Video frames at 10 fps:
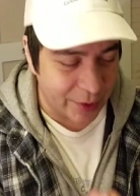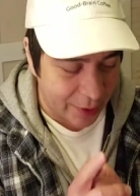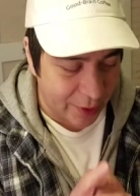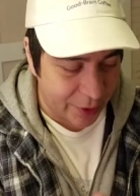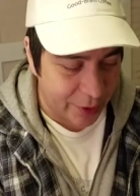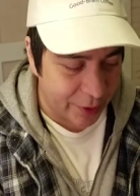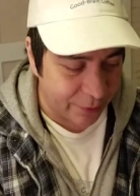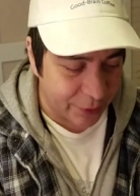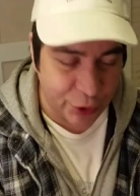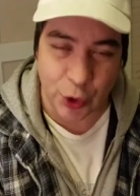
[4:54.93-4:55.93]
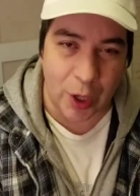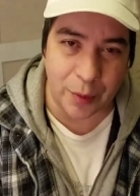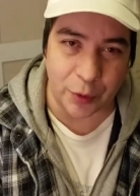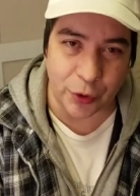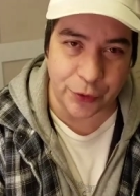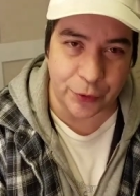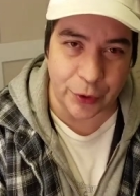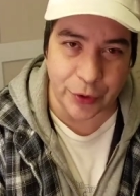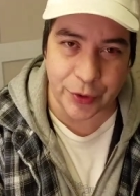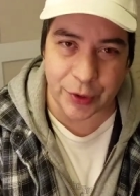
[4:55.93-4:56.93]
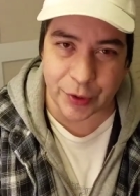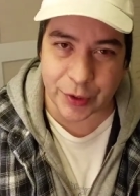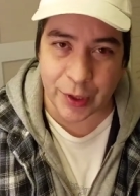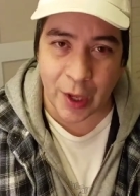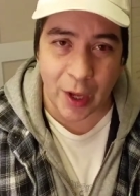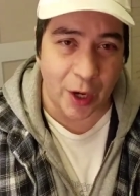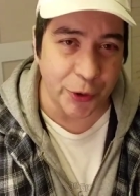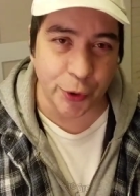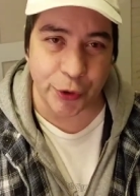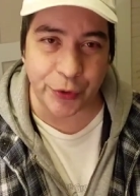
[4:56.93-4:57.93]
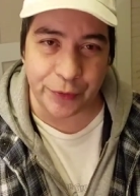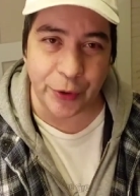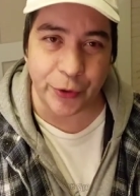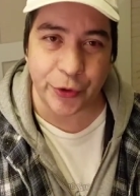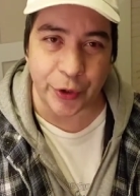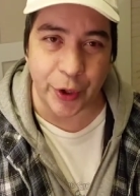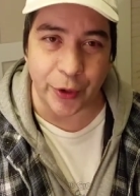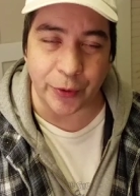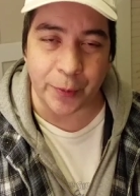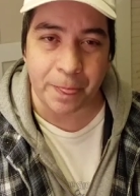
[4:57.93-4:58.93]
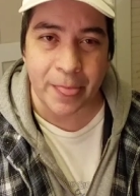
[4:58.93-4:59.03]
I, I think of astronomers, for instance, hundreds of years ago,